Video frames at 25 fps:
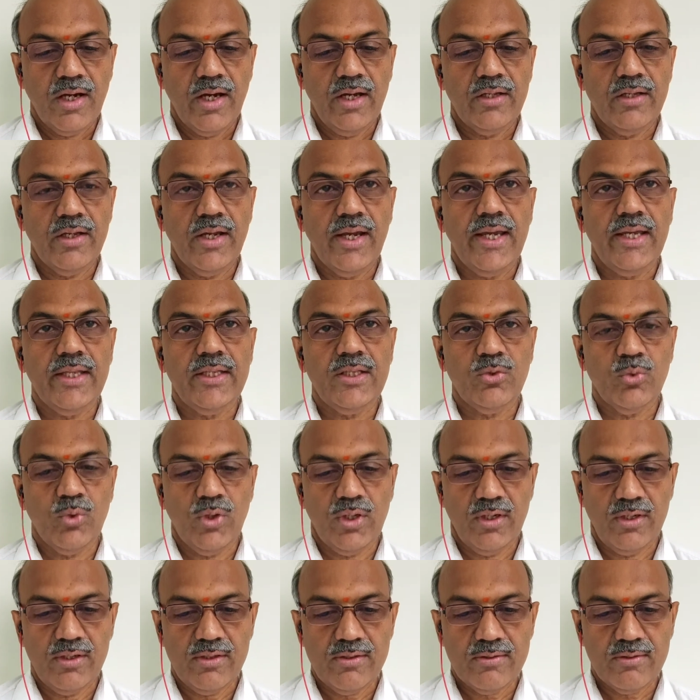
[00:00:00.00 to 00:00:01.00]
and the eighth
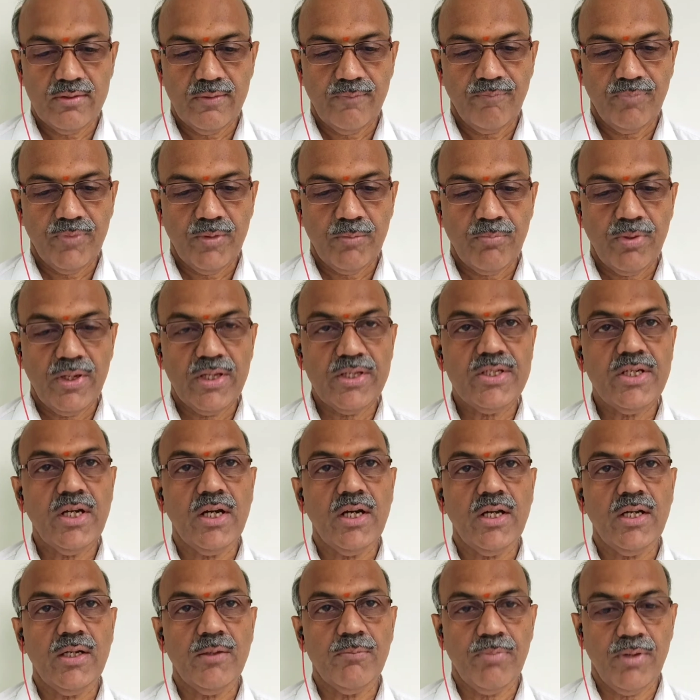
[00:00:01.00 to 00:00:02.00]
one is
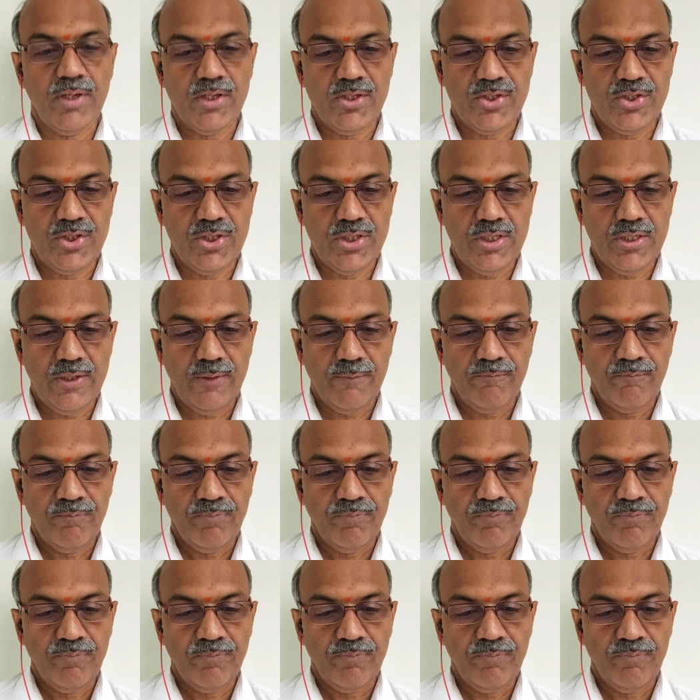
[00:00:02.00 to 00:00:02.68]
pledger and pledgee,